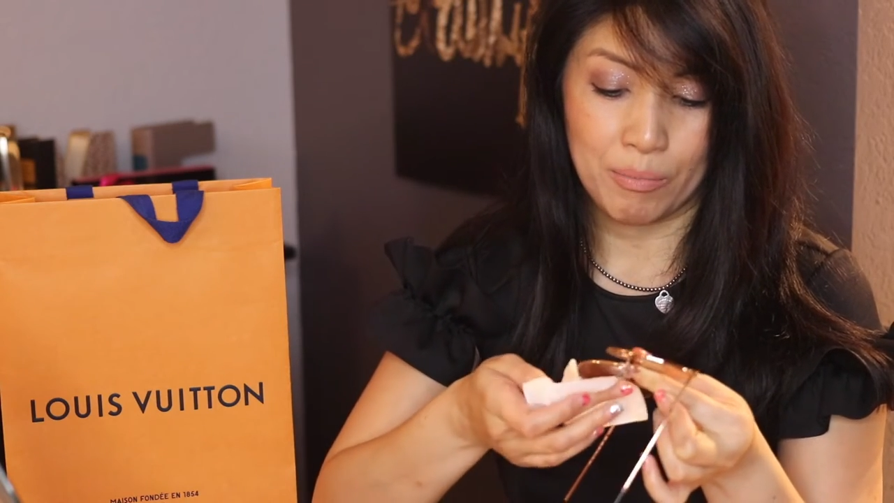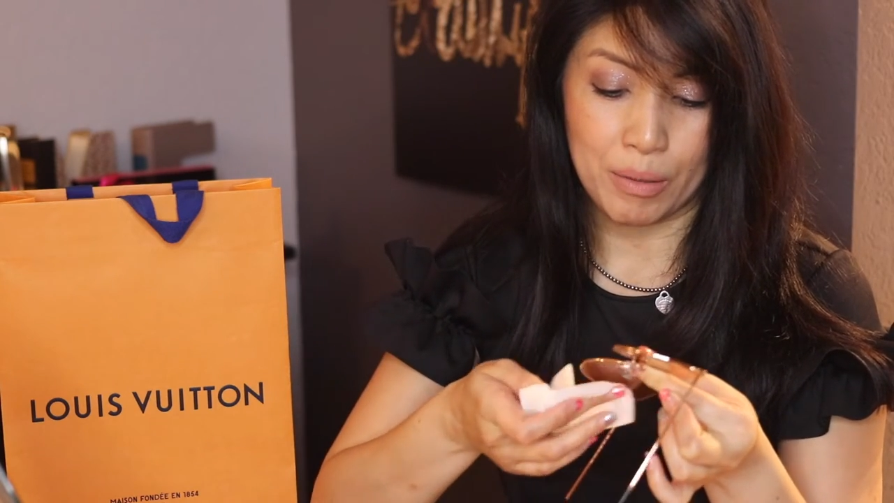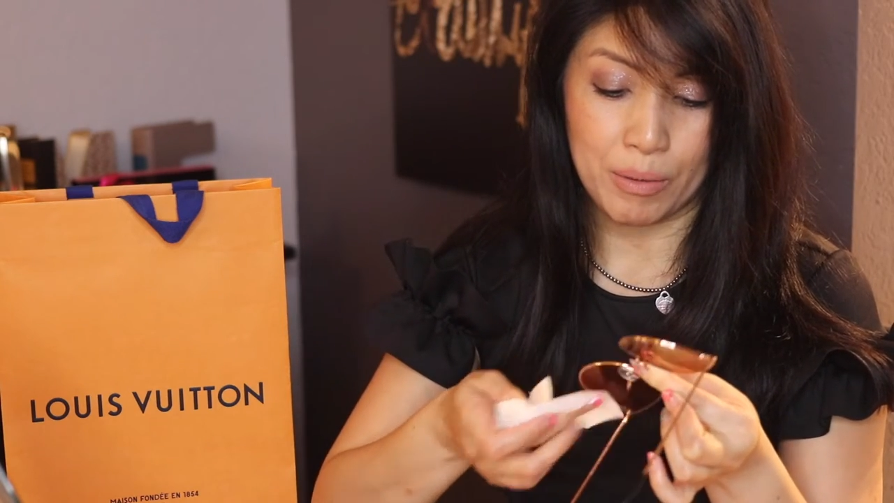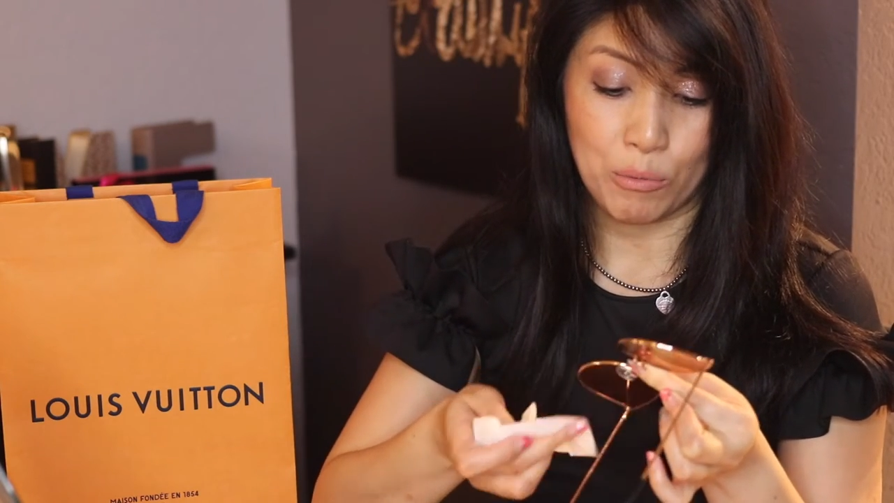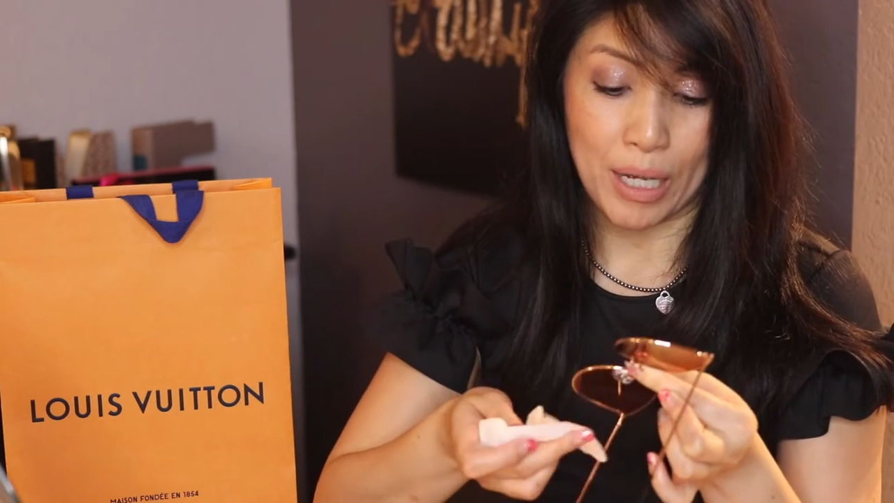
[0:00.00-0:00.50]

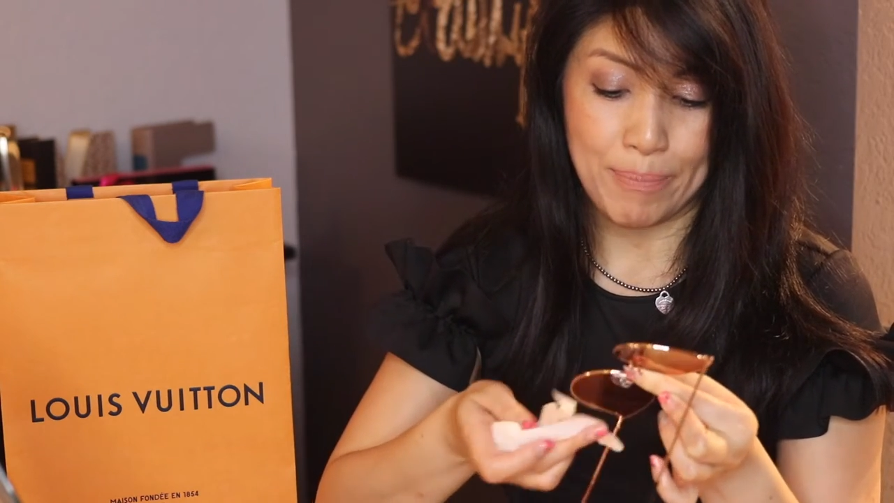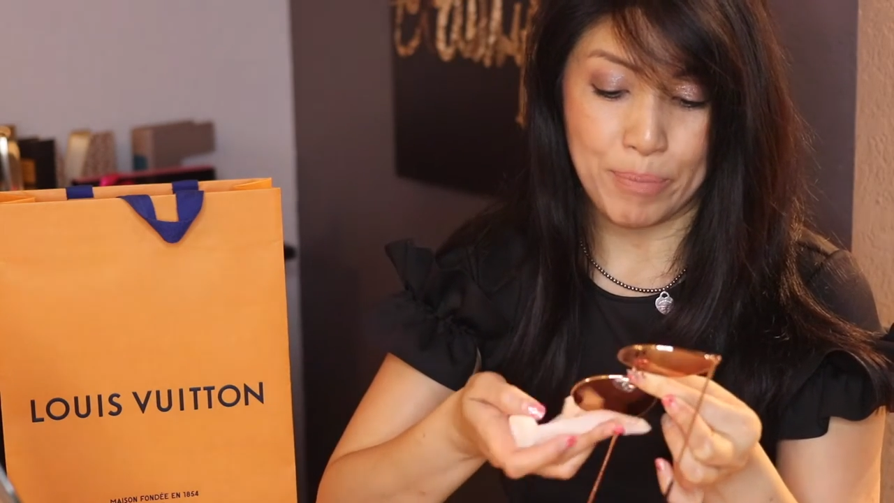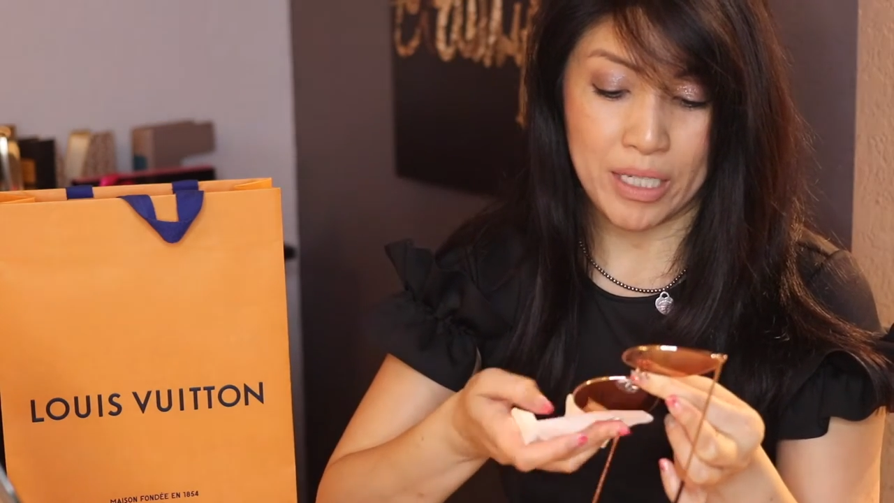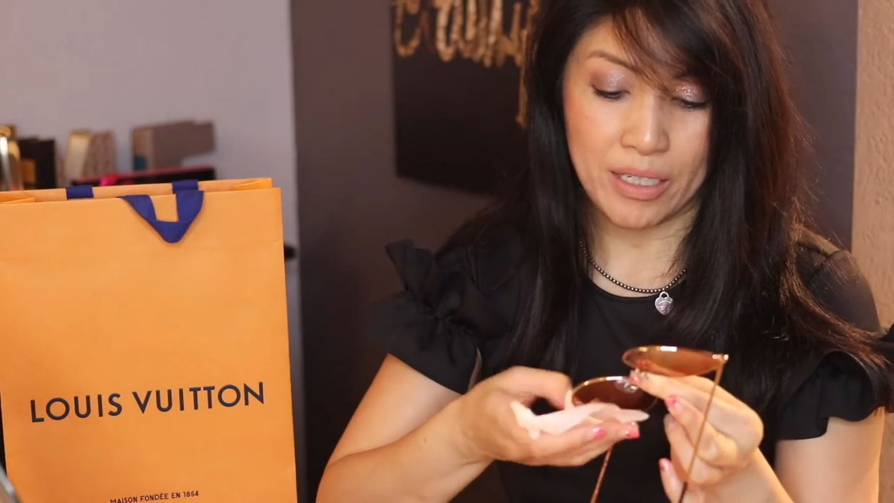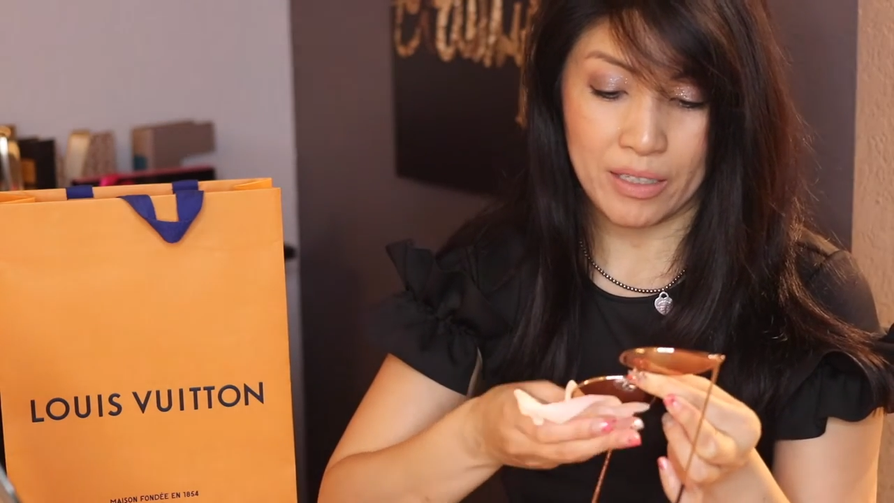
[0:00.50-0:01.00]
maybe
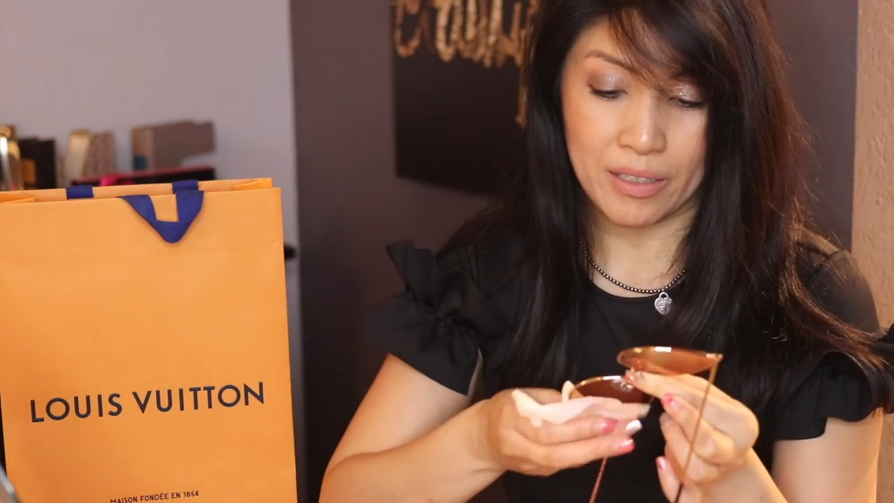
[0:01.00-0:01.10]
wiping.